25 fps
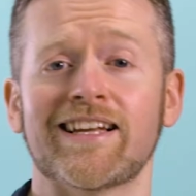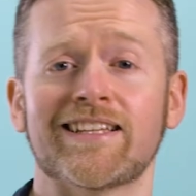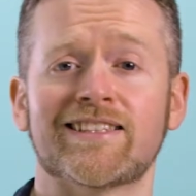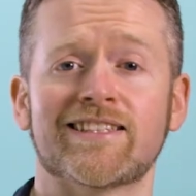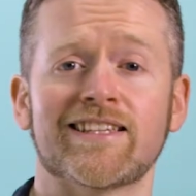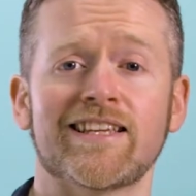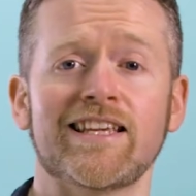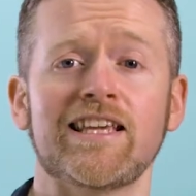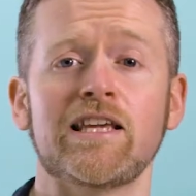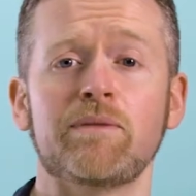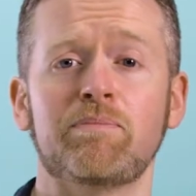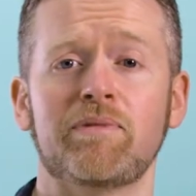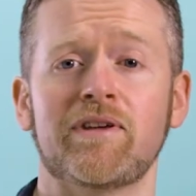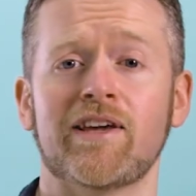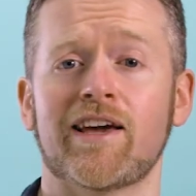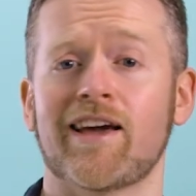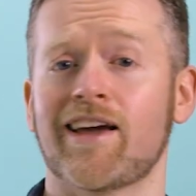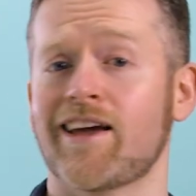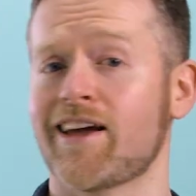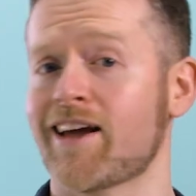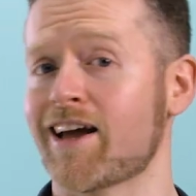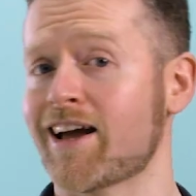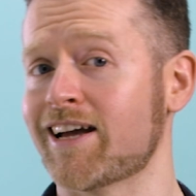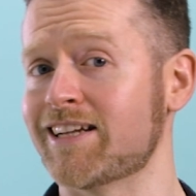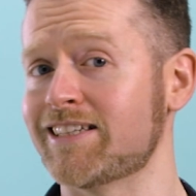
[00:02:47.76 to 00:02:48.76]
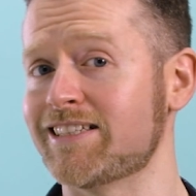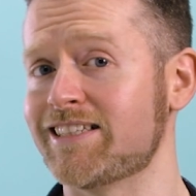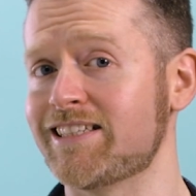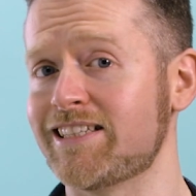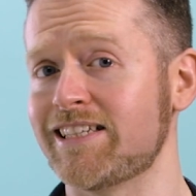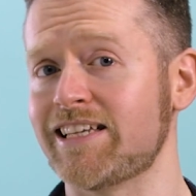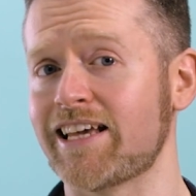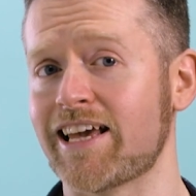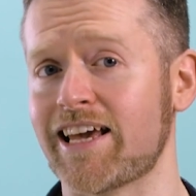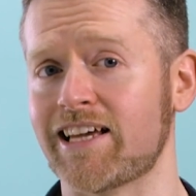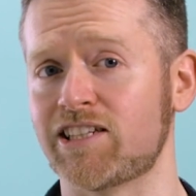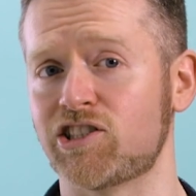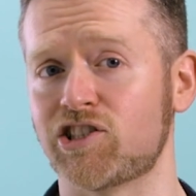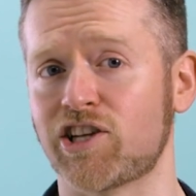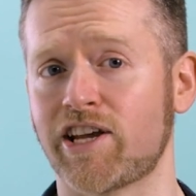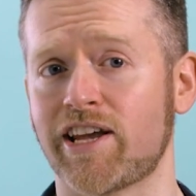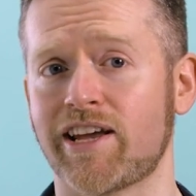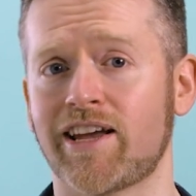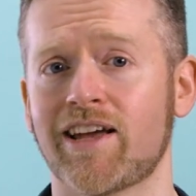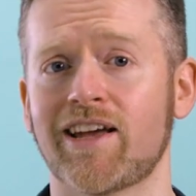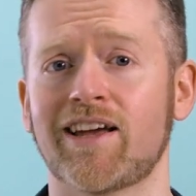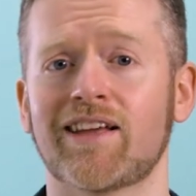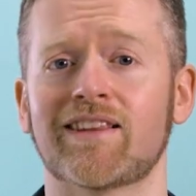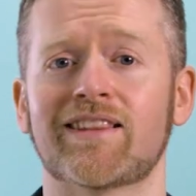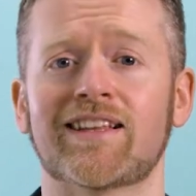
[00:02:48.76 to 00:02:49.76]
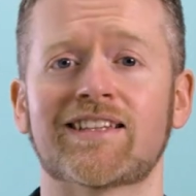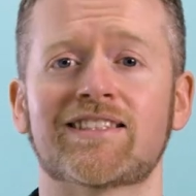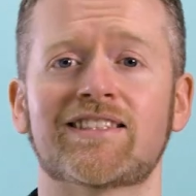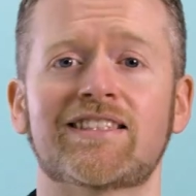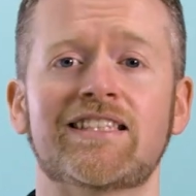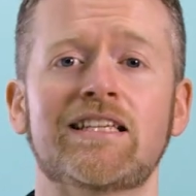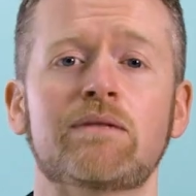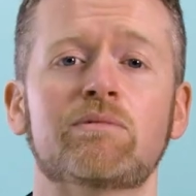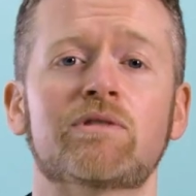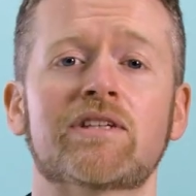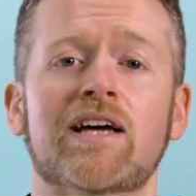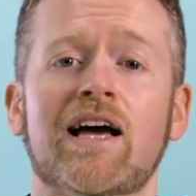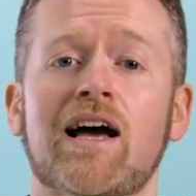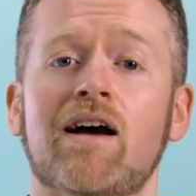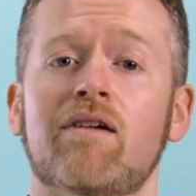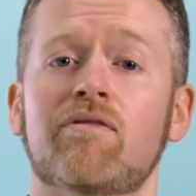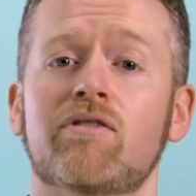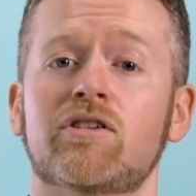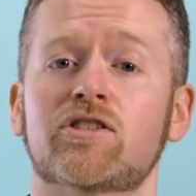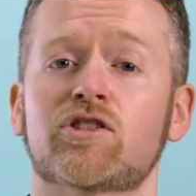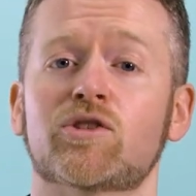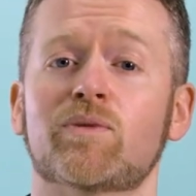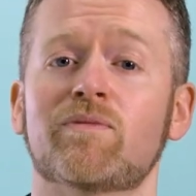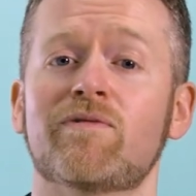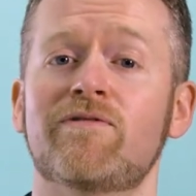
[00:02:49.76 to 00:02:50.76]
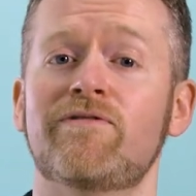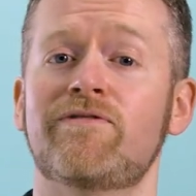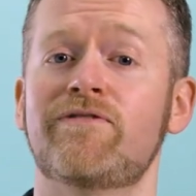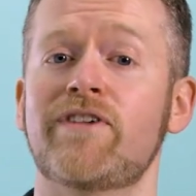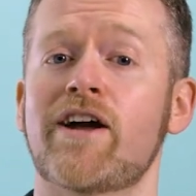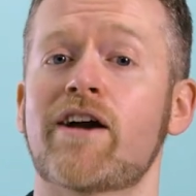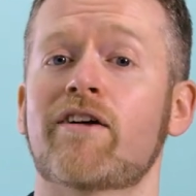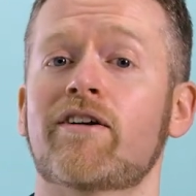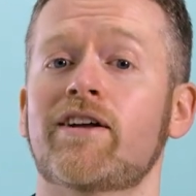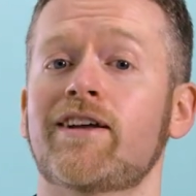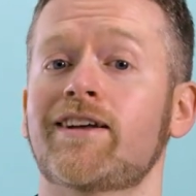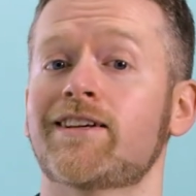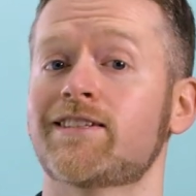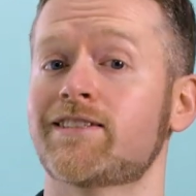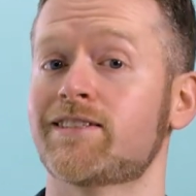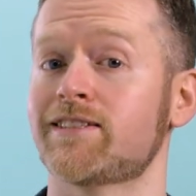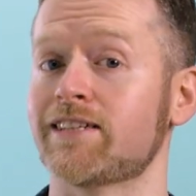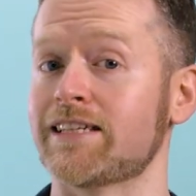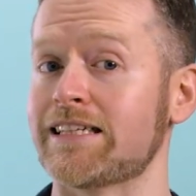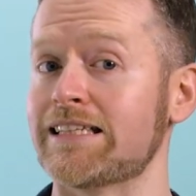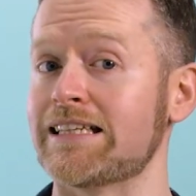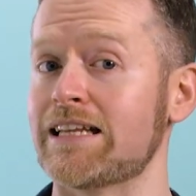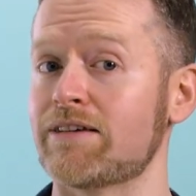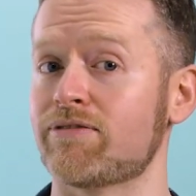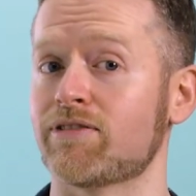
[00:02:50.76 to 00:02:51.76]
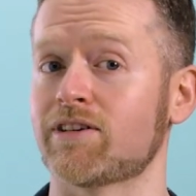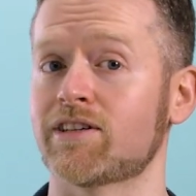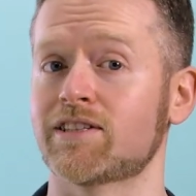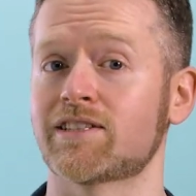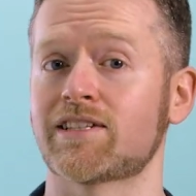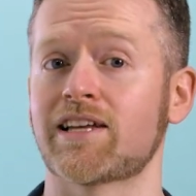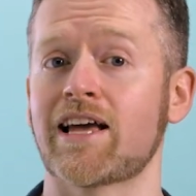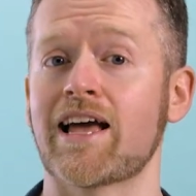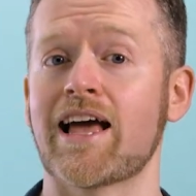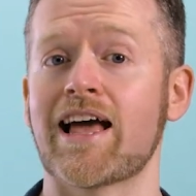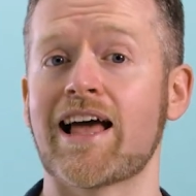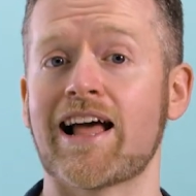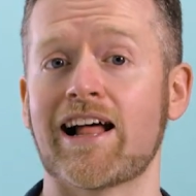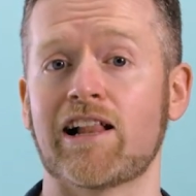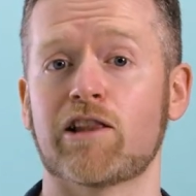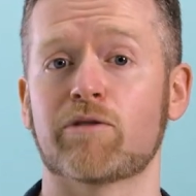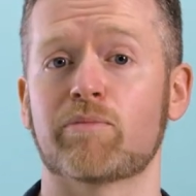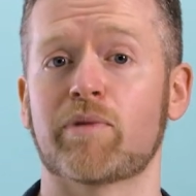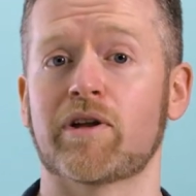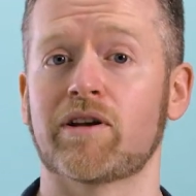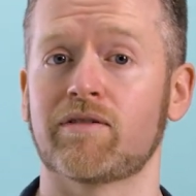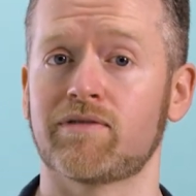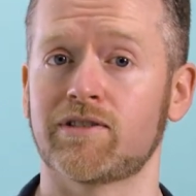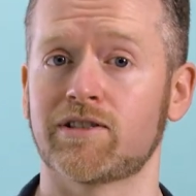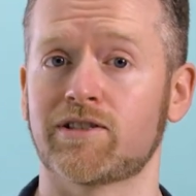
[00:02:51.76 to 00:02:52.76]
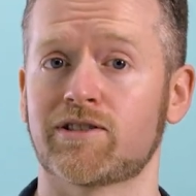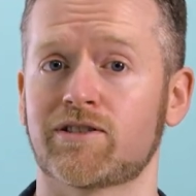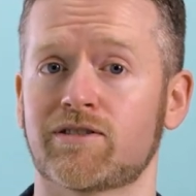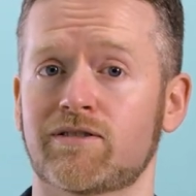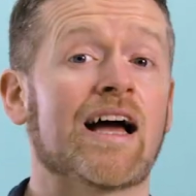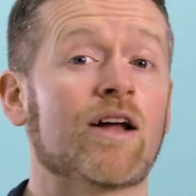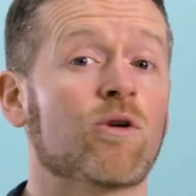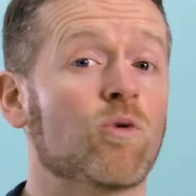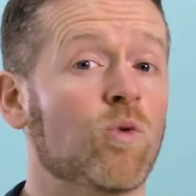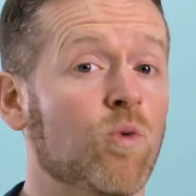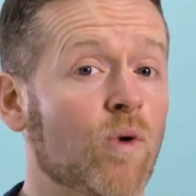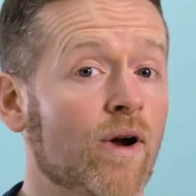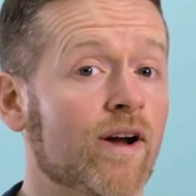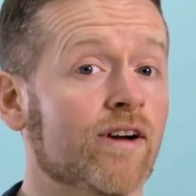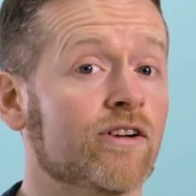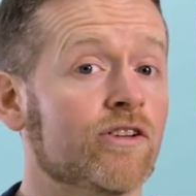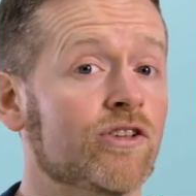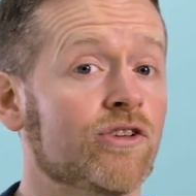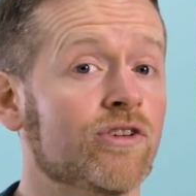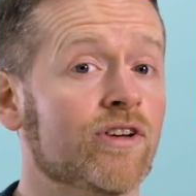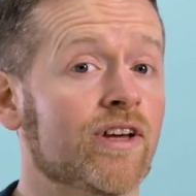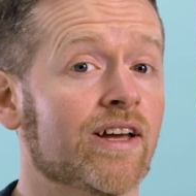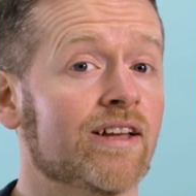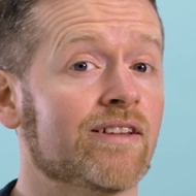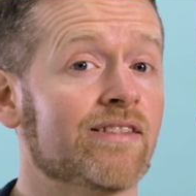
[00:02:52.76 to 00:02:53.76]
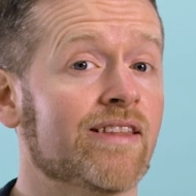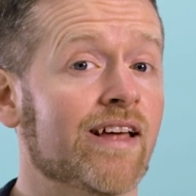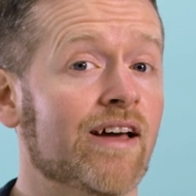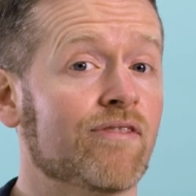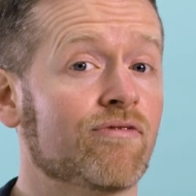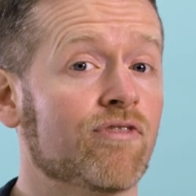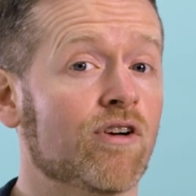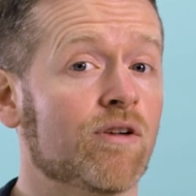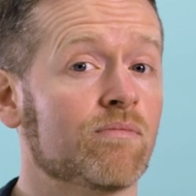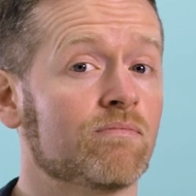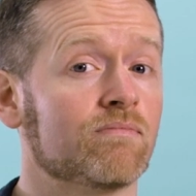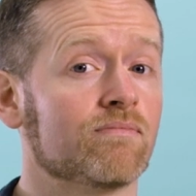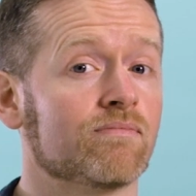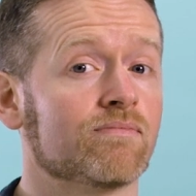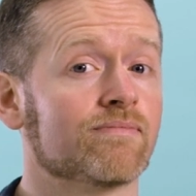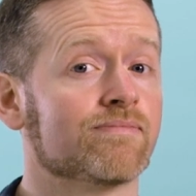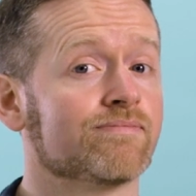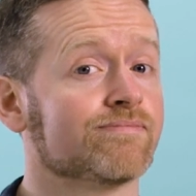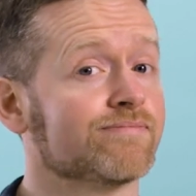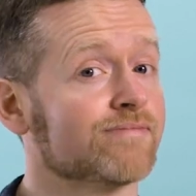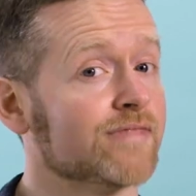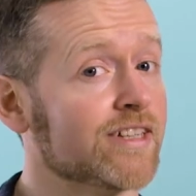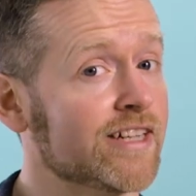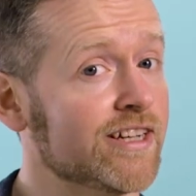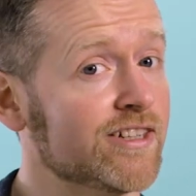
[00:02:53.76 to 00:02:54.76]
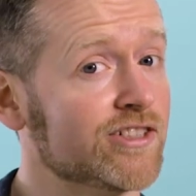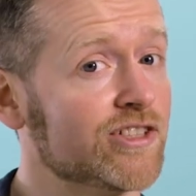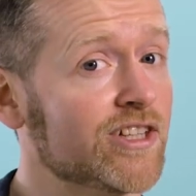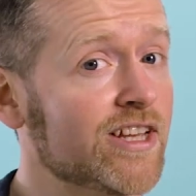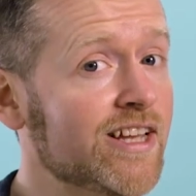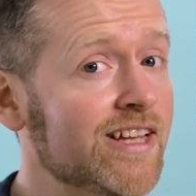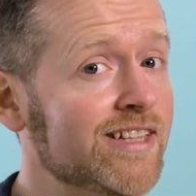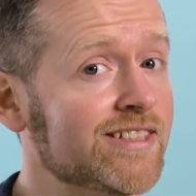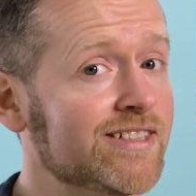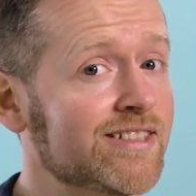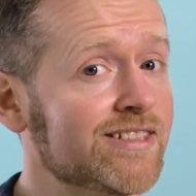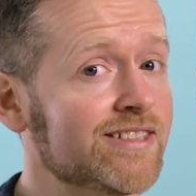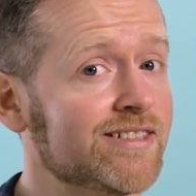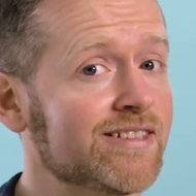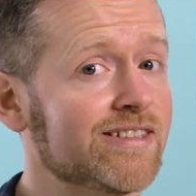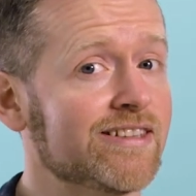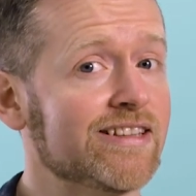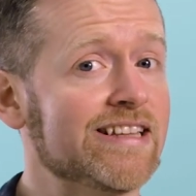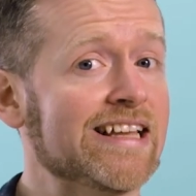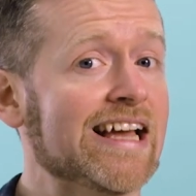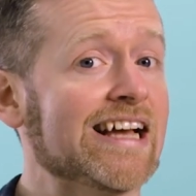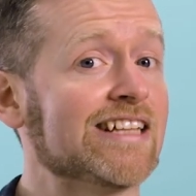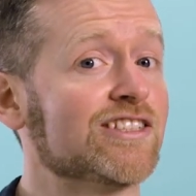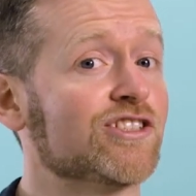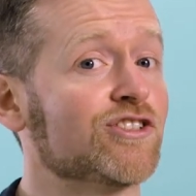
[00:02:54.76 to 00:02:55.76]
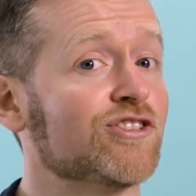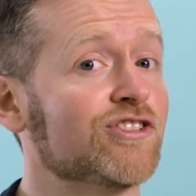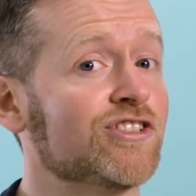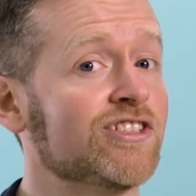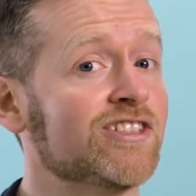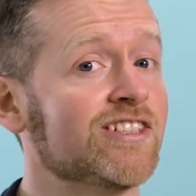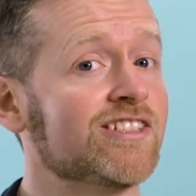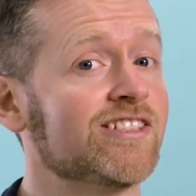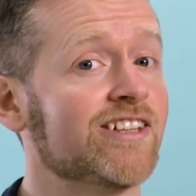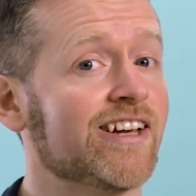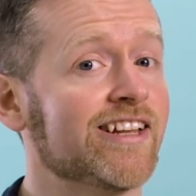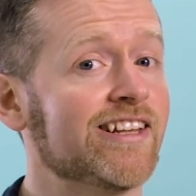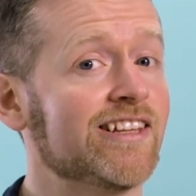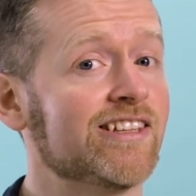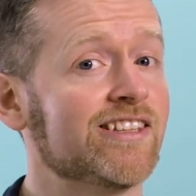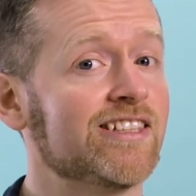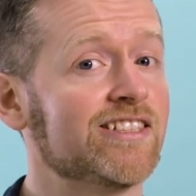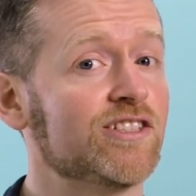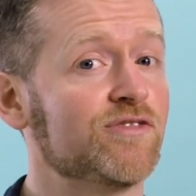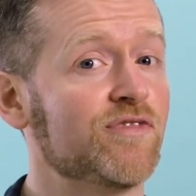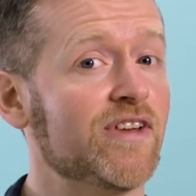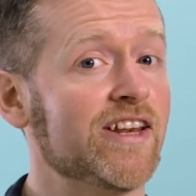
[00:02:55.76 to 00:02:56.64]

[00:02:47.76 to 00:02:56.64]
It's EPA and DHA that seem to have some very significant health benefits. And where do you get that from? Here's a hint, the answer is in the title of this